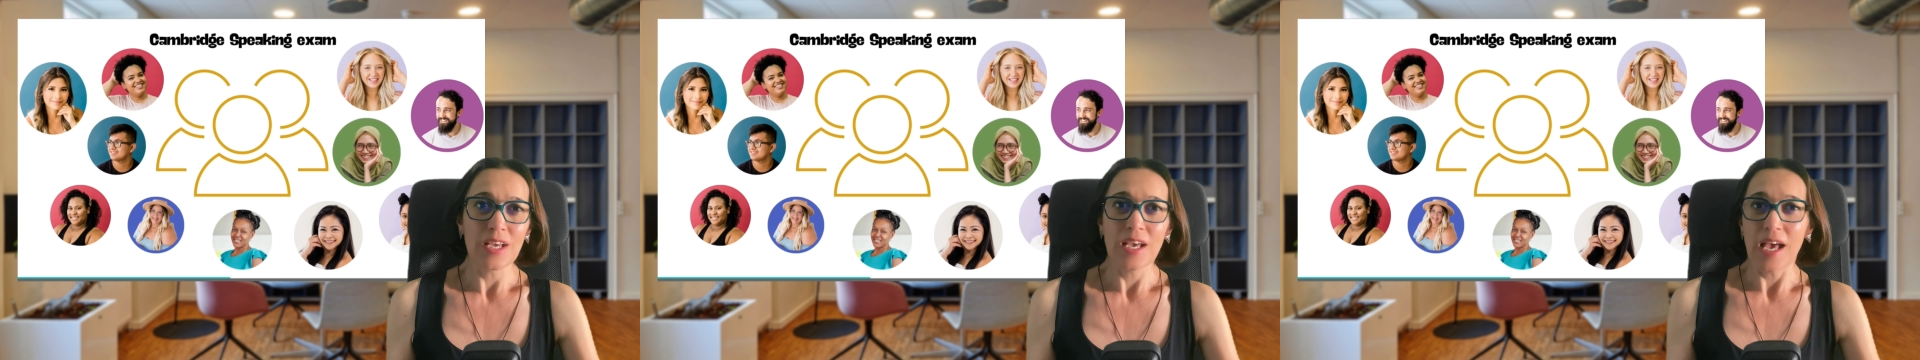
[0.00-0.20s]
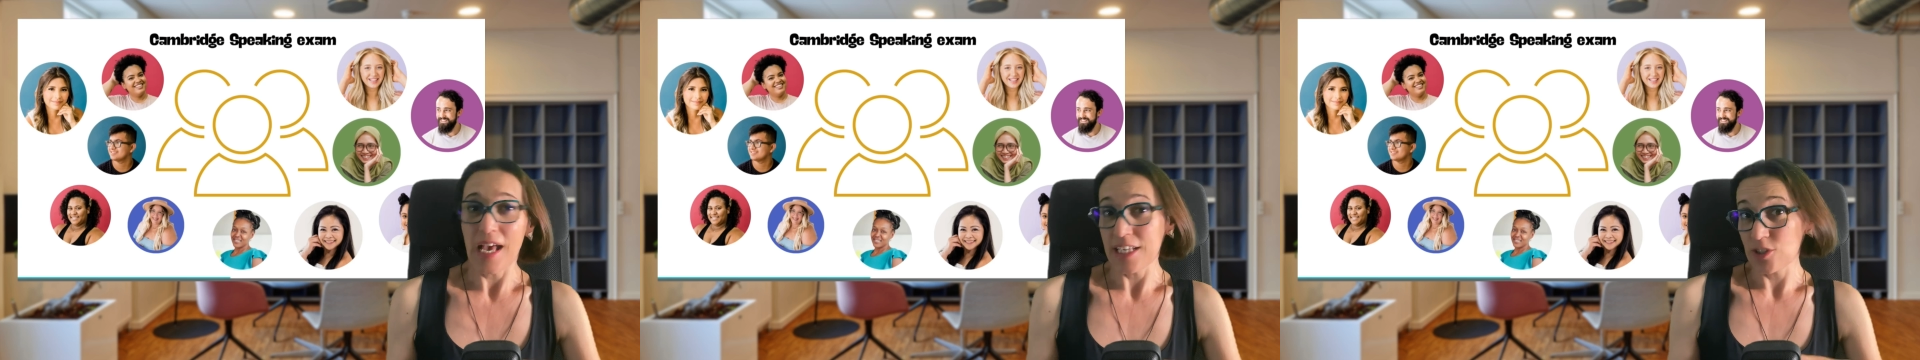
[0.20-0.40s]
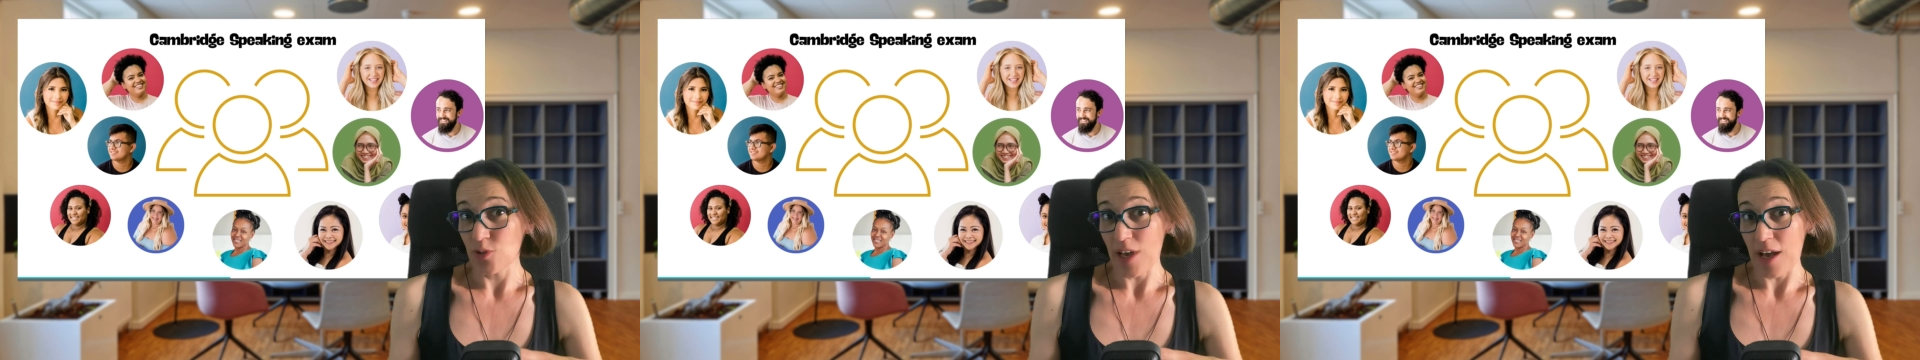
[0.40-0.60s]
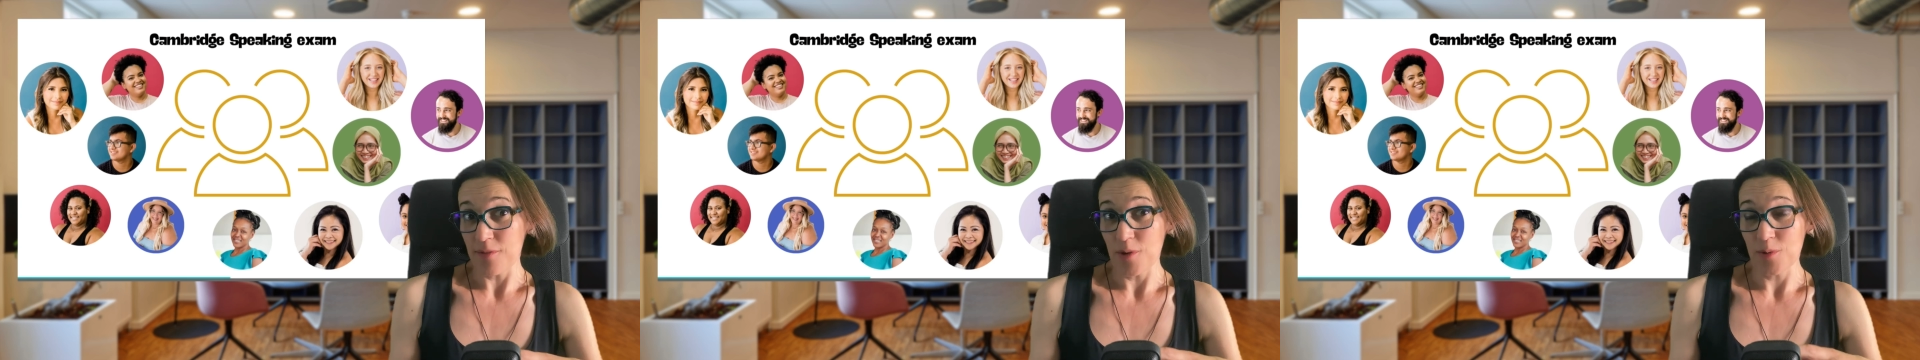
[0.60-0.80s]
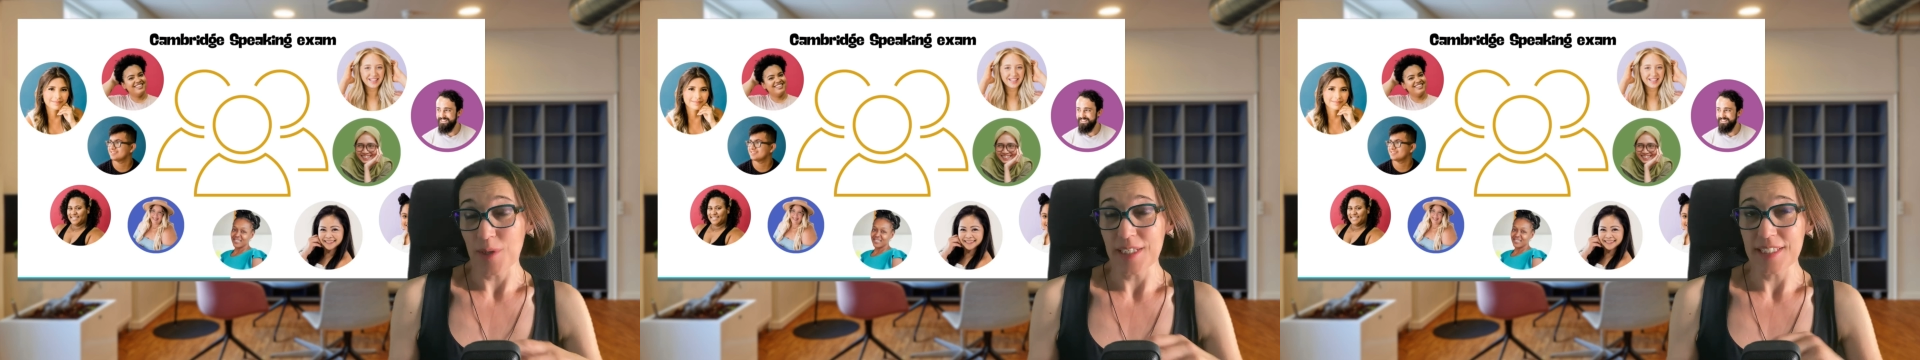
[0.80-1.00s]
as we have
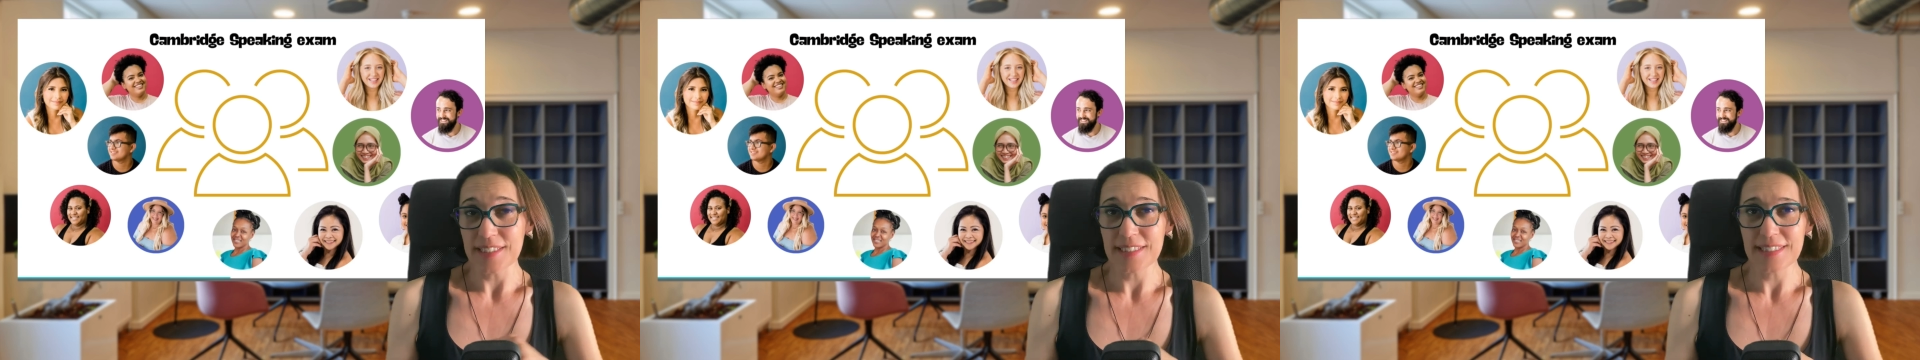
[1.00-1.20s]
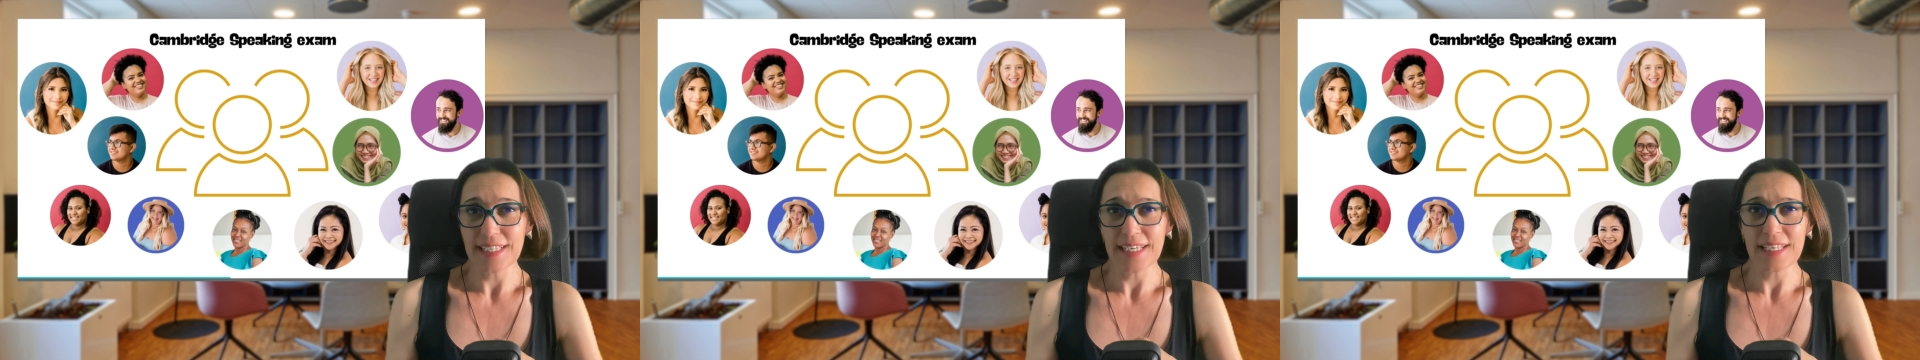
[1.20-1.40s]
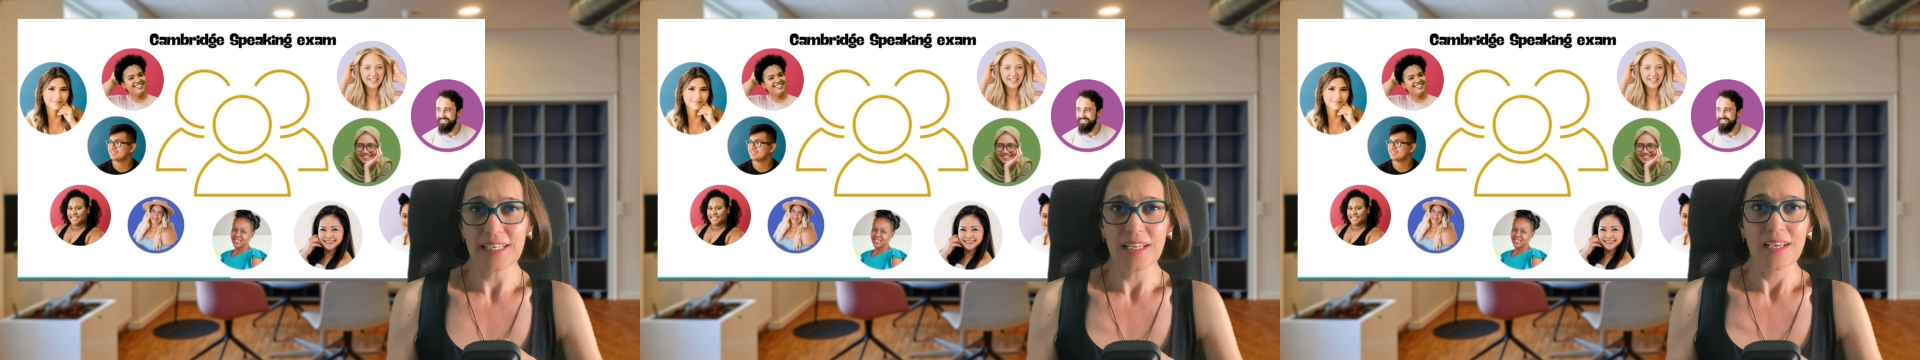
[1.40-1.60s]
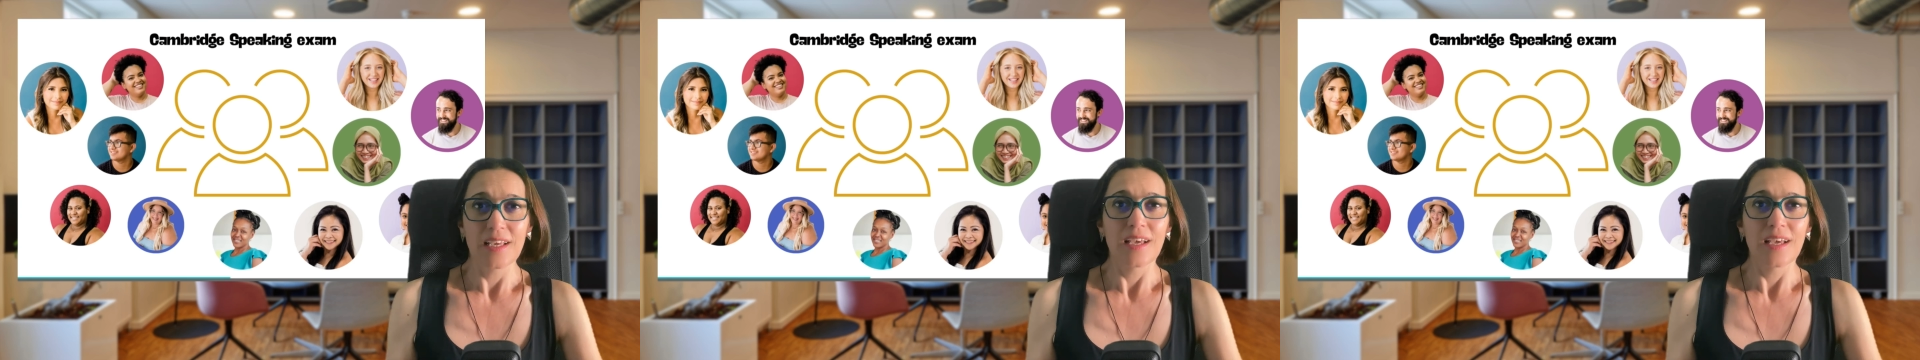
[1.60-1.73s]
already seen,